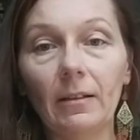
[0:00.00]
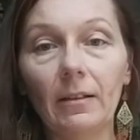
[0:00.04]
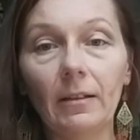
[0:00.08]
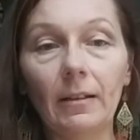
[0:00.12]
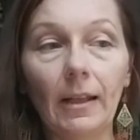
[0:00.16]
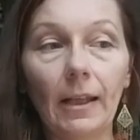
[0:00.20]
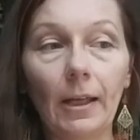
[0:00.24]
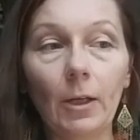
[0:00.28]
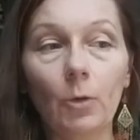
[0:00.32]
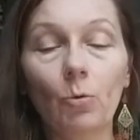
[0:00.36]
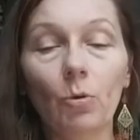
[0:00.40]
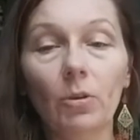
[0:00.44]

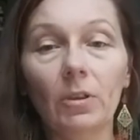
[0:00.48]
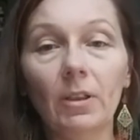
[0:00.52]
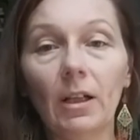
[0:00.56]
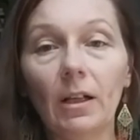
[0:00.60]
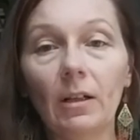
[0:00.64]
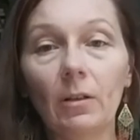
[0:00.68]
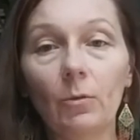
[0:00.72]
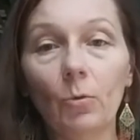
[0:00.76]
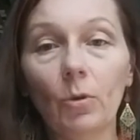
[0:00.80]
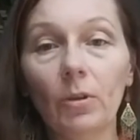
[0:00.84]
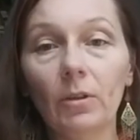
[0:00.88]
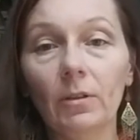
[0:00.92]
like what
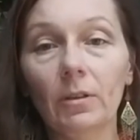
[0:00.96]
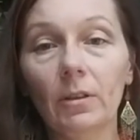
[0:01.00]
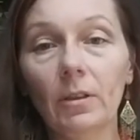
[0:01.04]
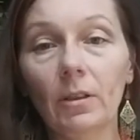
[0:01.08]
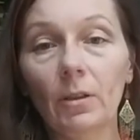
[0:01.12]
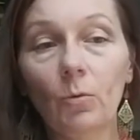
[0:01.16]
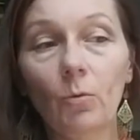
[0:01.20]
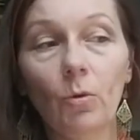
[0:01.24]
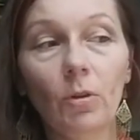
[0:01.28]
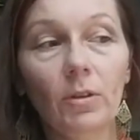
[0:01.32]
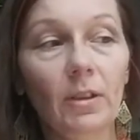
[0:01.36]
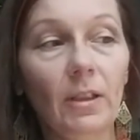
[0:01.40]

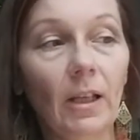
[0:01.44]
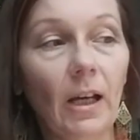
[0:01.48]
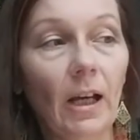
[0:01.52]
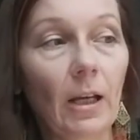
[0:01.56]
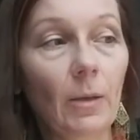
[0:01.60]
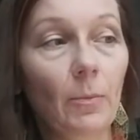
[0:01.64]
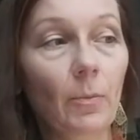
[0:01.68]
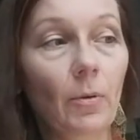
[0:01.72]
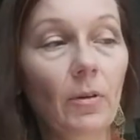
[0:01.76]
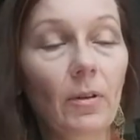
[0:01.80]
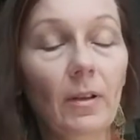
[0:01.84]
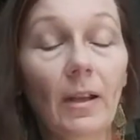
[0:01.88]

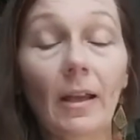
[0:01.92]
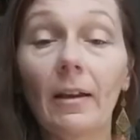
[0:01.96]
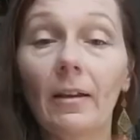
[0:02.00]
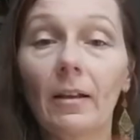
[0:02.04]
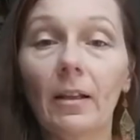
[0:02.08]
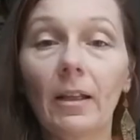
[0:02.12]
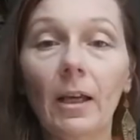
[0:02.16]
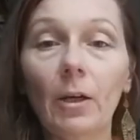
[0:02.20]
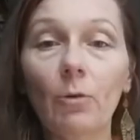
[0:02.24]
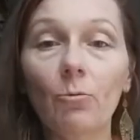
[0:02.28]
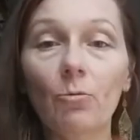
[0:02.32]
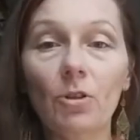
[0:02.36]
type of
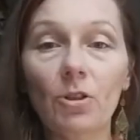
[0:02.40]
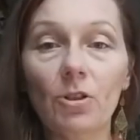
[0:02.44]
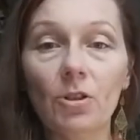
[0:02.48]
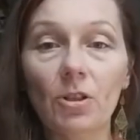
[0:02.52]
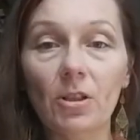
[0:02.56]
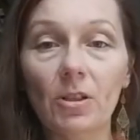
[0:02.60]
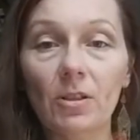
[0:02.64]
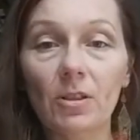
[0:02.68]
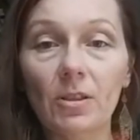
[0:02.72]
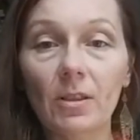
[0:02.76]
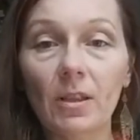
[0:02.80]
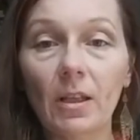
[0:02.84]

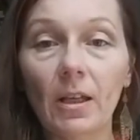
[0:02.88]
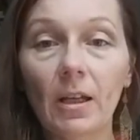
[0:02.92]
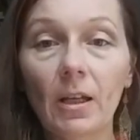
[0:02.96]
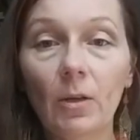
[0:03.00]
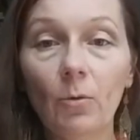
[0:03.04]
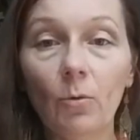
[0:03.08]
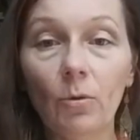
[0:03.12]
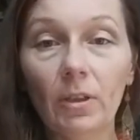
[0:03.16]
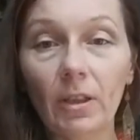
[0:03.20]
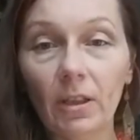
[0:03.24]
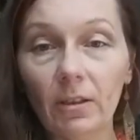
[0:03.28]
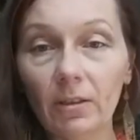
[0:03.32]
languages,
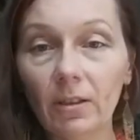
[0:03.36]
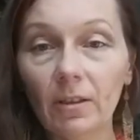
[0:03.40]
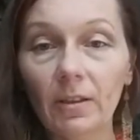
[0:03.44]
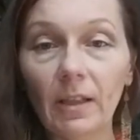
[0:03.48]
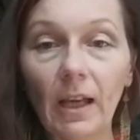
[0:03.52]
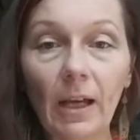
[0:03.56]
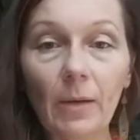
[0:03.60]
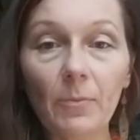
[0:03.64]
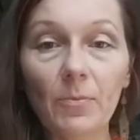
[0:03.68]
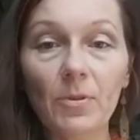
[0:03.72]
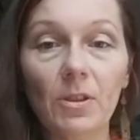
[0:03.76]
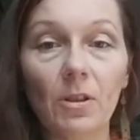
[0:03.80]
what are the
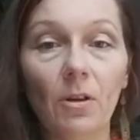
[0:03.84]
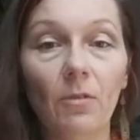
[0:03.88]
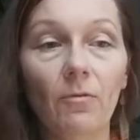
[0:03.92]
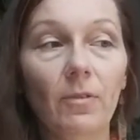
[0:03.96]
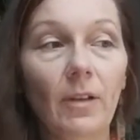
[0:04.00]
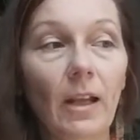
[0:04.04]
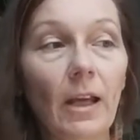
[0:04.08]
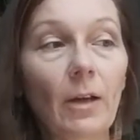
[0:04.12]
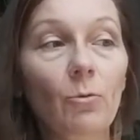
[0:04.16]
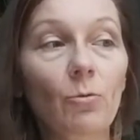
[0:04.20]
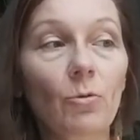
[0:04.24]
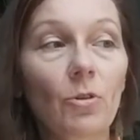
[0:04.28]
types
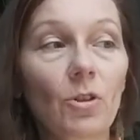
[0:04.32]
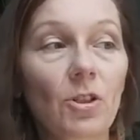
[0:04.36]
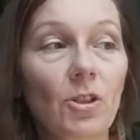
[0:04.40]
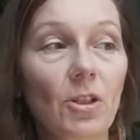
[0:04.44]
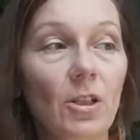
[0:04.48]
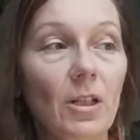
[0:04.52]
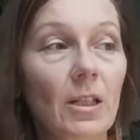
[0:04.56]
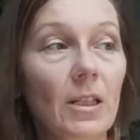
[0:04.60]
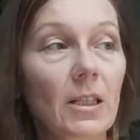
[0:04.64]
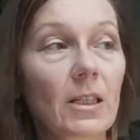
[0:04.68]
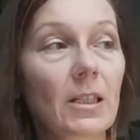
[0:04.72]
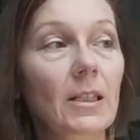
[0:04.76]
of
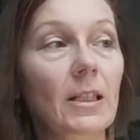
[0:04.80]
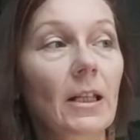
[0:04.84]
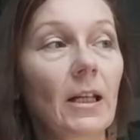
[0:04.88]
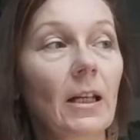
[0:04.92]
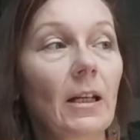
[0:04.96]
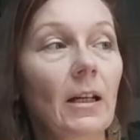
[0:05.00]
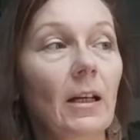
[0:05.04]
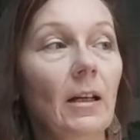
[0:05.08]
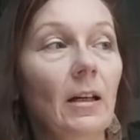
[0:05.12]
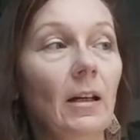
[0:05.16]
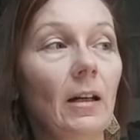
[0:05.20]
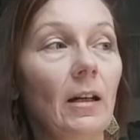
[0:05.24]
languages,
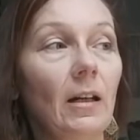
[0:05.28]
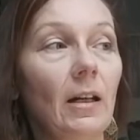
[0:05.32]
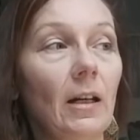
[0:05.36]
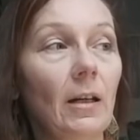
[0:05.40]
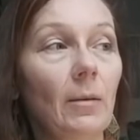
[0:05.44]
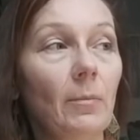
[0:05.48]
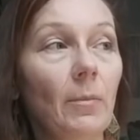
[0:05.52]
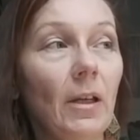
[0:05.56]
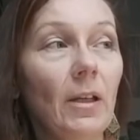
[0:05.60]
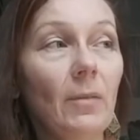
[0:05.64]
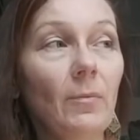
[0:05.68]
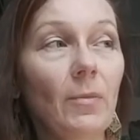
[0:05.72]

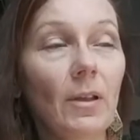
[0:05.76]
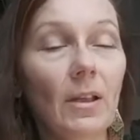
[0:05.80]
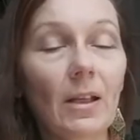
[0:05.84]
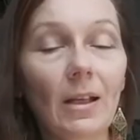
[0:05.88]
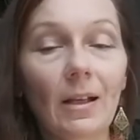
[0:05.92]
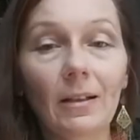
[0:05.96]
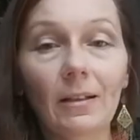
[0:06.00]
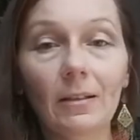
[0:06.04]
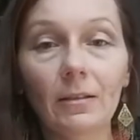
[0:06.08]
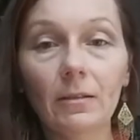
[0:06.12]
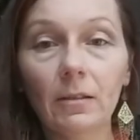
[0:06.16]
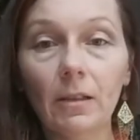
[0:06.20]
maybe
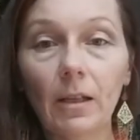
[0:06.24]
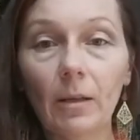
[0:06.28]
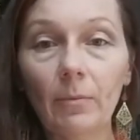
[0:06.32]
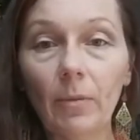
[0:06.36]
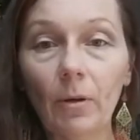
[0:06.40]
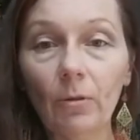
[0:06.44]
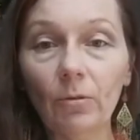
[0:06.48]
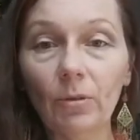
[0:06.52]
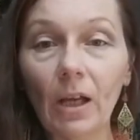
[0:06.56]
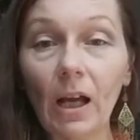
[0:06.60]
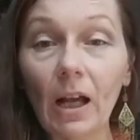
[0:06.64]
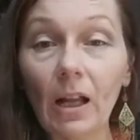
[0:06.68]
a little
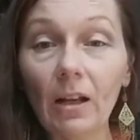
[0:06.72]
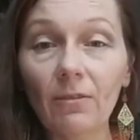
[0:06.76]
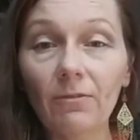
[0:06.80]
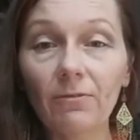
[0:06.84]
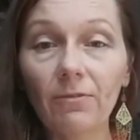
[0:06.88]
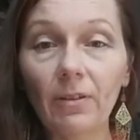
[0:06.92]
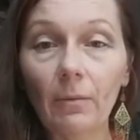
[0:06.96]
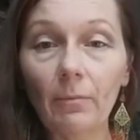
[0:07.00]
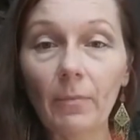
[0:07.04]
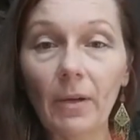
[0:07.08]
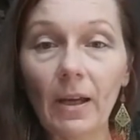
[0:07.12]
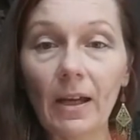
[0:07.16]
about
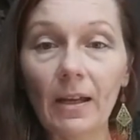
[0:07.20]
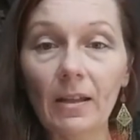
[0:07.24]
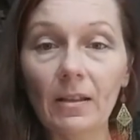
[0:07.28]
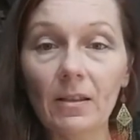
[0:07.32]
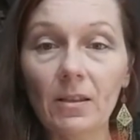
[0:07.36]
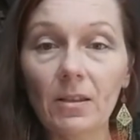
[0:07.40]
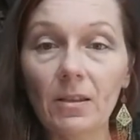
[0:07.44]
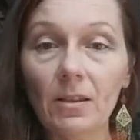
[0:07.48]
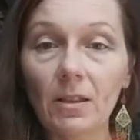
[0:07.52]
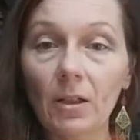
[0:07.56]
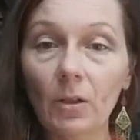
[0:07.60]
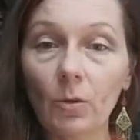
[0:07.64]

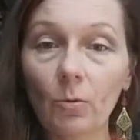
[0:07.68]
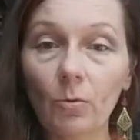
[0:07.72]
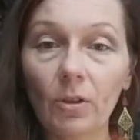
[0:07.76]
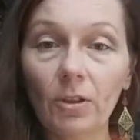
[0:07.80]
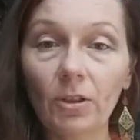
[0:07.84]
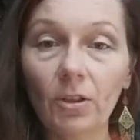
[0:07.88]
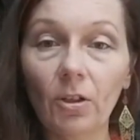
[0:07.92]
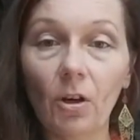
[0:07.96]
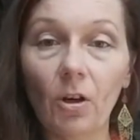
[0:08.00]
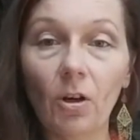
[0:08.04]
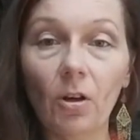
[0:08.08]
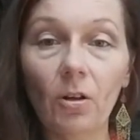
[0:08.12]
alphabets,
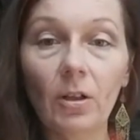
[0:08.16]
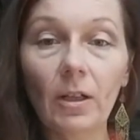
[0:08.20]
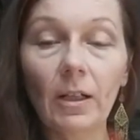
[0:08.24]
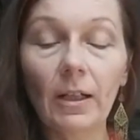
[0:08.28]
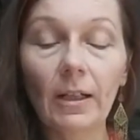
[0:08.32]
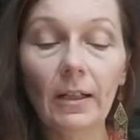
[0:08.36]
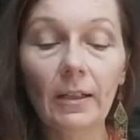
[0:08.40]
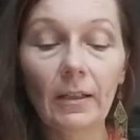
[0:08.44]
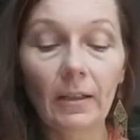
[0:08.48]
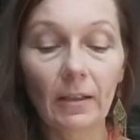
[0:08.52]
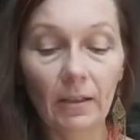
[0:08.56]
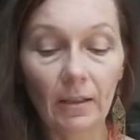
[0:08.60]
we'll talk.
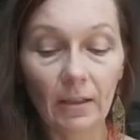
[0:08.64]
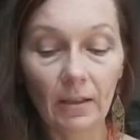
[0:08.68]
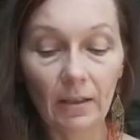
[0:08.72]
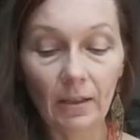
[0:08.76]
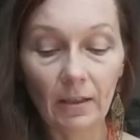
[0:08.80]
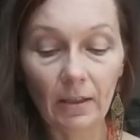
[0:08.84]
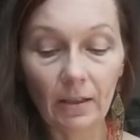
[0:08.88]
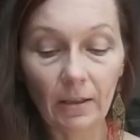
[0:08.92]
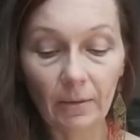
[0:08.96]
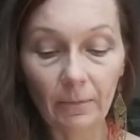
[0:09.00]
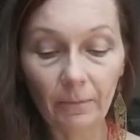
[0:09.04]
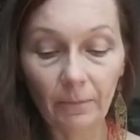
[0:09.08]

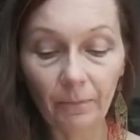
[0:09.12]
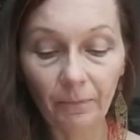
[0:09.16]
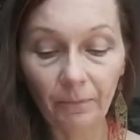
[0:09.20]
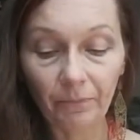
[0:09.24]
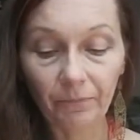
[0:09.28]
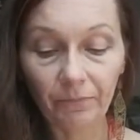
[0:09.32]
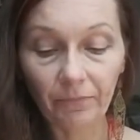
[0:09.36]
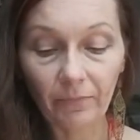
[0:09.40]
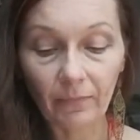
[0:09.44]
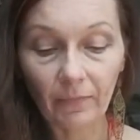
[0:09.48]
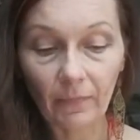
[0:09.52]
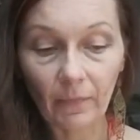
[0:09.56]

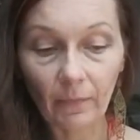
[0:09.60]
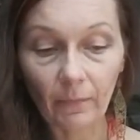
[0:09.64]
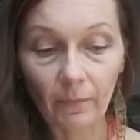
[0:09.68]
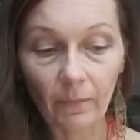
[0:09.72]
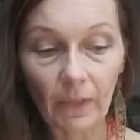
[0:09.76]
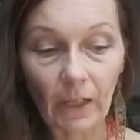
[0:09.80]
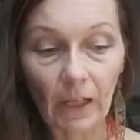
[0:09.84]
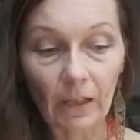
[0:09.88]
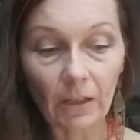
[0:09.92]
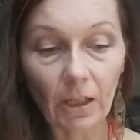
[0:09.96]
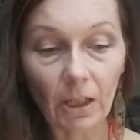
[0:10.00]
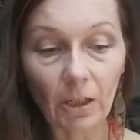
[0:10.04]

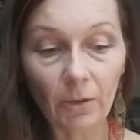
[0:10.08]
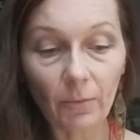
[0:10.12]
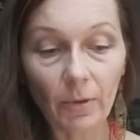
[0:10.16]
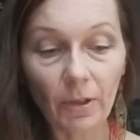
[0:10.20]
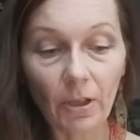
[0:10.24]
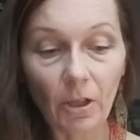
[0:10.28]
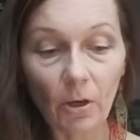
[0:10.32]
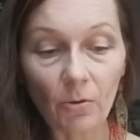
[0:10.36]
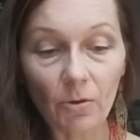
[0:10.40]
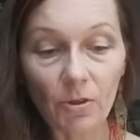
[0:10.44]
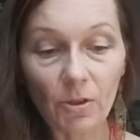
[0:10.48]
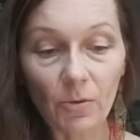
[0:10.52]
There'll
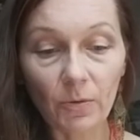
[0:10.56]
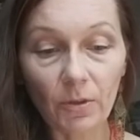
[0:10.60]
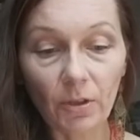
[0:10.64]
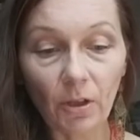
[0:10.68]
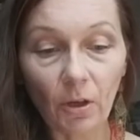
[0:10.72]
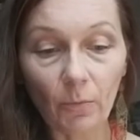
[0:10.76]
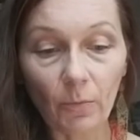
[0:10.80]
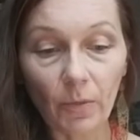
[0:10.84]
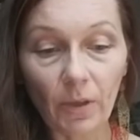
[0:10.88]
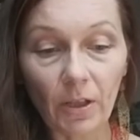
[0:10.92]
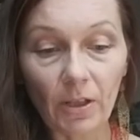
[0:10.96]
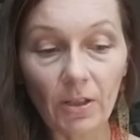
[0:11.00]
be those
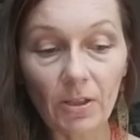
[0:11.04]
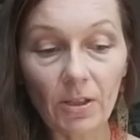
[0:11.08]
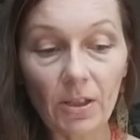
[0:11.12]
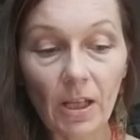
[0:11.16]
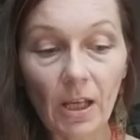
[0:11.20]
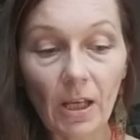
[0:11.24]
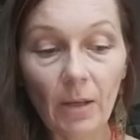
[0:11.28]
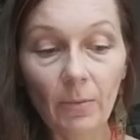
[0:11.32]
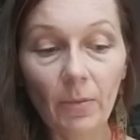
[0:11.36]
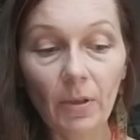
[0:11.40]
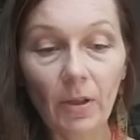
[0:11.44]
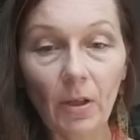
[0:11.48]
topics,
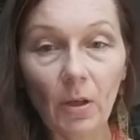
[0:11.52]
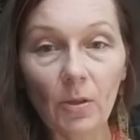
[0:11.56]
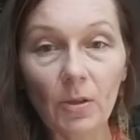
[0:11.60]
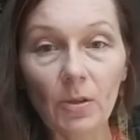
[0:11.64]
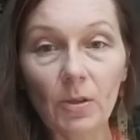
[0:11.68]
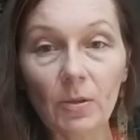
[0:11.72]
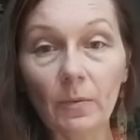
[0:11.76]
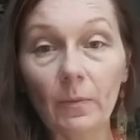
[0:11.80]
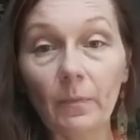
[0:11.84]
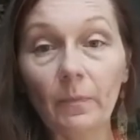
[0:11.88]
because